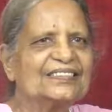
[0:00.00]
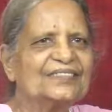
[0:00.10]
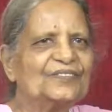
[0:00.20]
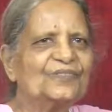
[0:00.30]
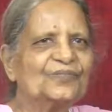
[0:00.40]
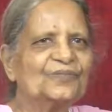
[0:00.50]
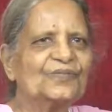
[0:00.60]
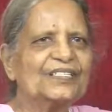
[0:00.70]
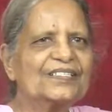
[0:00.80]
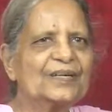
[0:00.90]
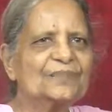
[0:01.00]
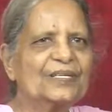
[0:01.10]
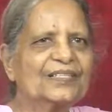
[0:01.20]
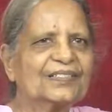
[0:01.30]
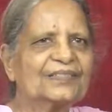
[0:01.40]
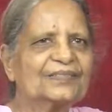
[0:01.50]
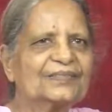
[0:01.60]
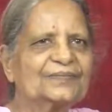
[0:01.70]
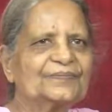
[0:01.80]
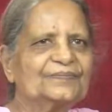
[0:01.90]
We don't know what is happening.
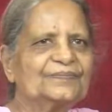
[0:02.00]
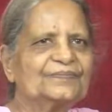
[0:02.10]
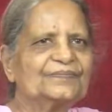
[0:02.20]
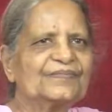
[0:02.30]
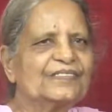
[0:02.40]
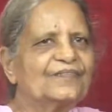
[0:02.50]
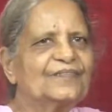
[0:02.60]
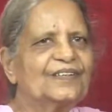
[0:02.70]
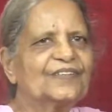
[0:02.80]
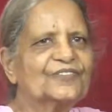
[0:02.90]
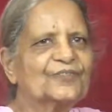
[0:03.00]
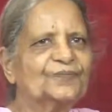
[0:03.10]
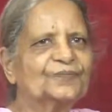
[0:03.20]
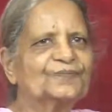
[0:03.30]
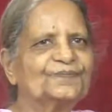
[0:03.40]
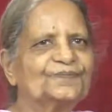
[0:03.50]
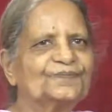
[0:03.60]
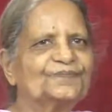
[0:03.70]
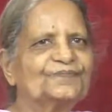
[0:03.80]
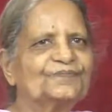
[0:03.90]
We rush to
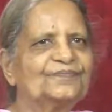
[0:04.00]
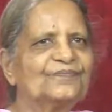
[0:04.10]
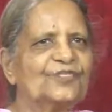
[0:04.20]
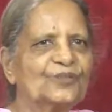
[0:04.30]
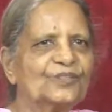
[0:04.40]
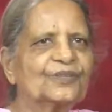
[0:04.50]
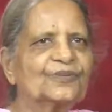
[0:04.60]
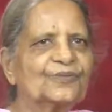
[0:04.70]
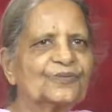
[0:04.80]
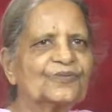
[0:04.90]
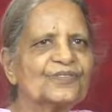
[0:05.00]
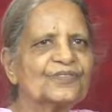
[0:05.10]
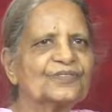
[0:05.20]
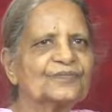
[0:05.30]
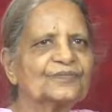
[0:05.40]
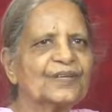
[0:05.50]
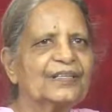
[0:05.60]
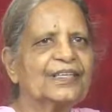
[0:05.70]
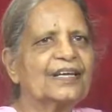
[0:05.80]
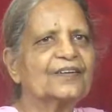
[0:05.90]
doctor who knows,
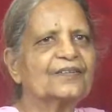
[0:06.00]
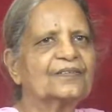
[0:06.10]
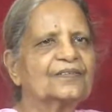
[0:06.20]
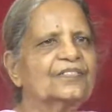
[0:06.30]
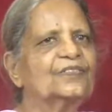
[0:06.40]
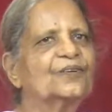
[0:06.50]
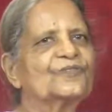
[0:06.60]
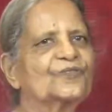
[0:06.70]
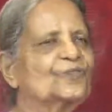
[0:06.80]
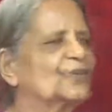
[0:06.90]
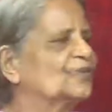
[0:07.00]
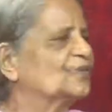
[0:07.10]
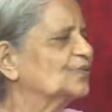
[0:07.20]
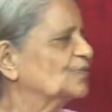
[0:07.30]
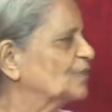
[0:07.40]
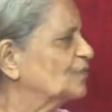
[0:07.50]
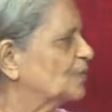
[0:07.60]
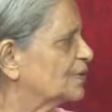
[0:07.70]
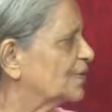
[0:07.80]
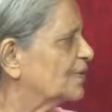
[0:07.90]
and that he also may not know the
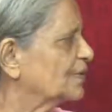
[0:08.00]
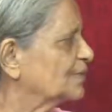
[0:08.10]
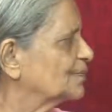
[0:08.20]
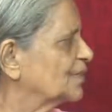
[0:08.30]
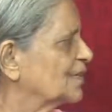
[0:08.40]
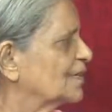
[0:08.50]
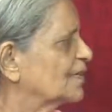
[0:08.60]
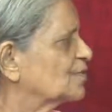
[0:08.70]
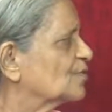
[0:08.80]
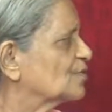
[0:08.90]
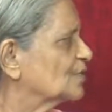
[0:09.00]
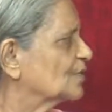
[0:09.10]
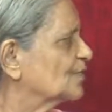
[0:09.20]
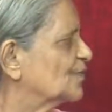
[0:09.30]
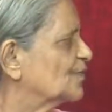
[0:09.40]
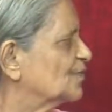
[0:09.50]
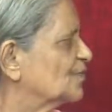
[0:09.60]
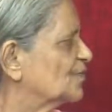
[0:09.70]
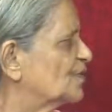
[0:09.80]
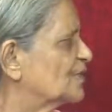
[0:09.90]
full thing. It goes on
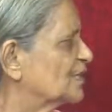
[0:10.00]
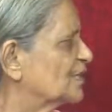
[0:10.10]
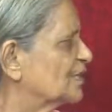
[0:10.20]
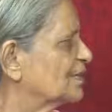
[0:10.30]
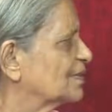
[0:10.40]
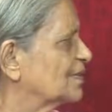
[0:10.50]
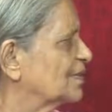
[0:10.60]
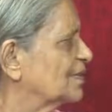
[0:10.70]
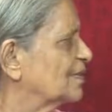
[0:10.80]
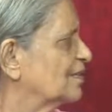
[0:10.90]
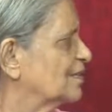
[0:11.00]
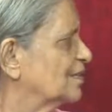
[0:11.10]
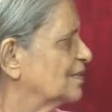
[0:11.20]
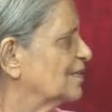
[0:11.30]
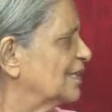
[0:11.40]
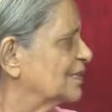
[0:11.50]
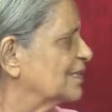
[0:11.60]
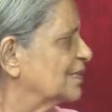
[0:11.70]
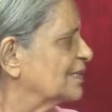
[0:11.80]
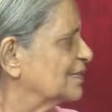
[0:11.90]
with physical, like
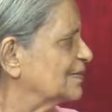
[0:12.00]
that.